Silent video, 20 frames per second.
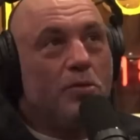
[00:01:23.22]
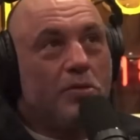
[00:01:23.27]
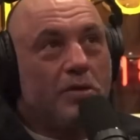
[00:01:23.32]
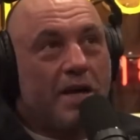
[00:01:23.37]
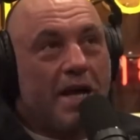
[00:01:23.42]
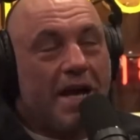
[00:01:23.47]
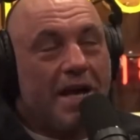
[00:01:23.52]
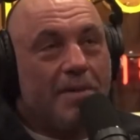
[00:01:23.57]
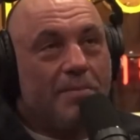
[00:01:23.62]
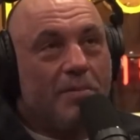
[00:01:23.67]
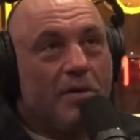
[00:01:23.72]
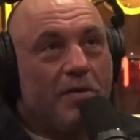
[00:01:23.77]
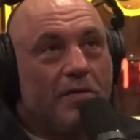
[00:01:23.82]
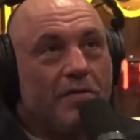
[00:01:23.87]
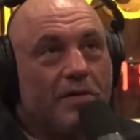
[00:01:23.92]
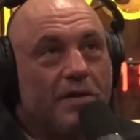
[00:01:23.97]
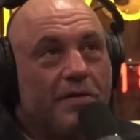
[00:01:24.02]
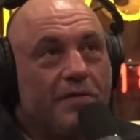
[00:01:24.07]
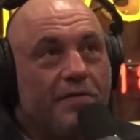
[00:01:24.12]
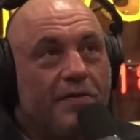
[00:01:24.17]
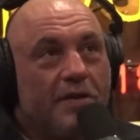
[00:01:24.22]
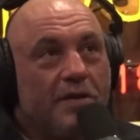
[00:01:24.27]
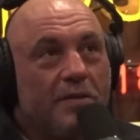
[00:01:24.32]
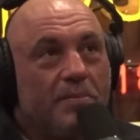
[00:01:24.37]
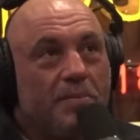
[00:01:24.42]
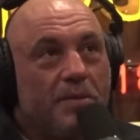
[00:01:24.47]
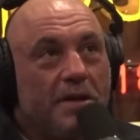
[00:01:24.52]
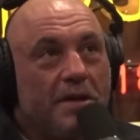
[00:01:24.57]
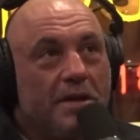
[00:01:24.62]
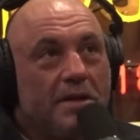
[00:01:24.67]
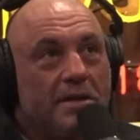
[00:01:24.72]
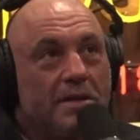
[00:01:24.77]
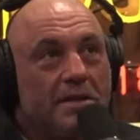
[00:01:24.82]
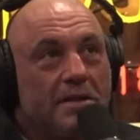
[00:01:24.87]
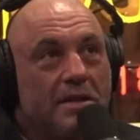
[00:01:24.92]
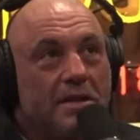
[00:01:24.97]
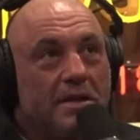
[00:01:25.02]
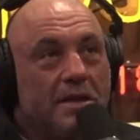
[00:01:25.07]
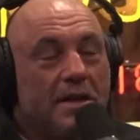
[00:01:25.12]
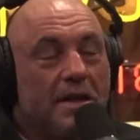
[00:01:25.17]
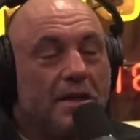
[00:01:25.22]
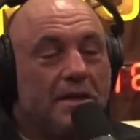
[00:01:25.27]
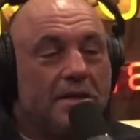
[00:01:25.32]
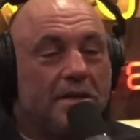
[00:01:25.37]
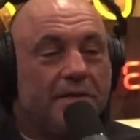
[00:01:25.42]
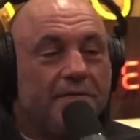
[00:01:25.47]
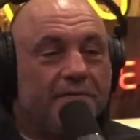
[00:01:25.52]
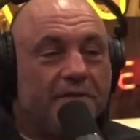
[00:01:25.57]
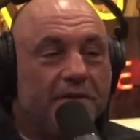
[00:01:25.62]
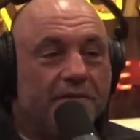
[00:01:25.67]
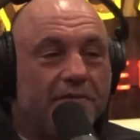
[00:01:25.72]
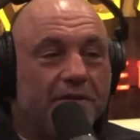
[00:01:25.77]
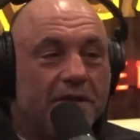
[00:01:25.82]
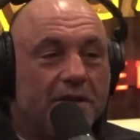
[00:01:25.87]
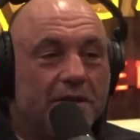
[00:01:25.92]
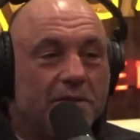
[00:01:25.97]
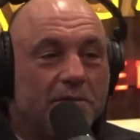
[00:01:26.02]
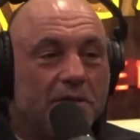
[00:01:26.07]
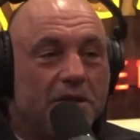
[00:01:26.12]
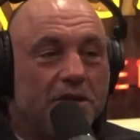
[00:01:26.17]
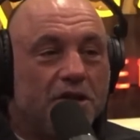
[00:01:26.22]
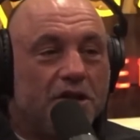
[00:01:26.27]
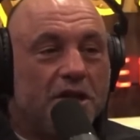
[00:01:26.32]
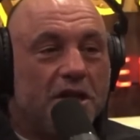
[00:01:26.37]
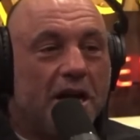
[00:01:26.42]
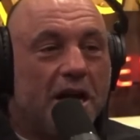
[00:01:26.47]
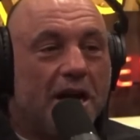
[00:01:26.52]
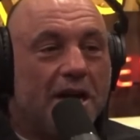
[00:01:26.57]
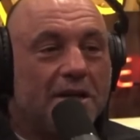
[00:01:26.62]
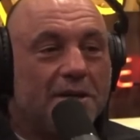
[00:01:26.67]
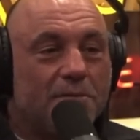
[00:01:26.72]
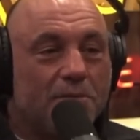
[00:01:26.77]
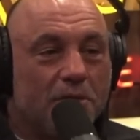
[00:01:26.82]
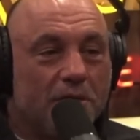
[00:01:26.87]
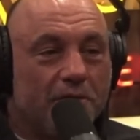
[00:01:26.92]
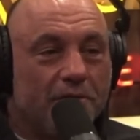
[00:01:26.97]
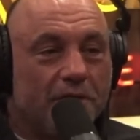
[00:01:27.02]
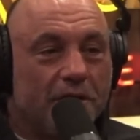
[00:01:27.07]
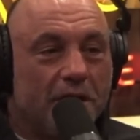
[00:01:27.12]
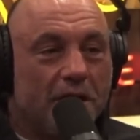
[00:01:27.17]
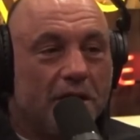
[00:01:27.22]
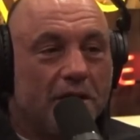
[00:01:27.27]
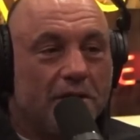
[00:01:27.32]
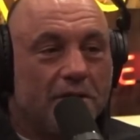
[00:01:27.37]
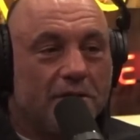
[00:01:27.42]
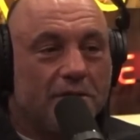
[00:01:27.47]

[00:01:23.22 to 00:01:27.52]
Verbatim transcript: came over the Philippines in the 1950s when the GIs were over there.